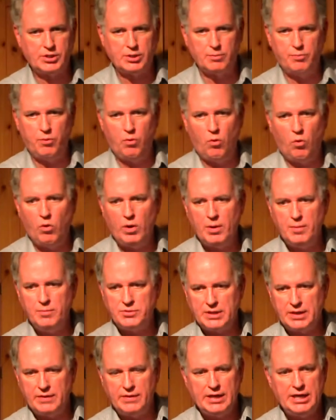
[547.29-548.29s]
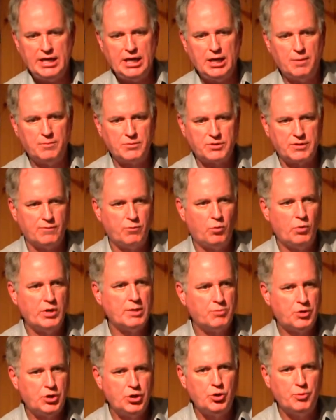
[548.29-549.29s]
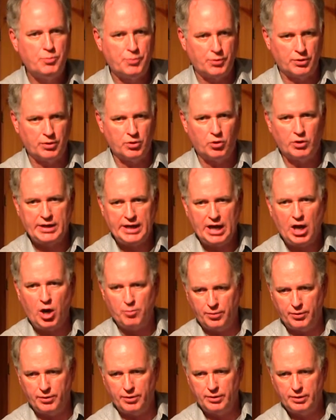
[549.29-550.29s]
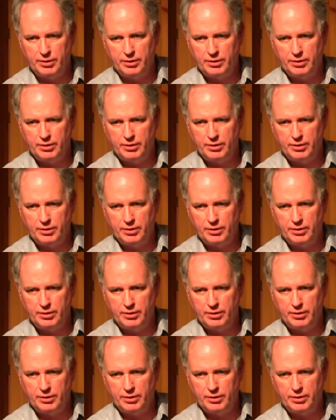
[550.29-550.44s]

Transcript: the poems and the hymns of William Cooper or Cowper.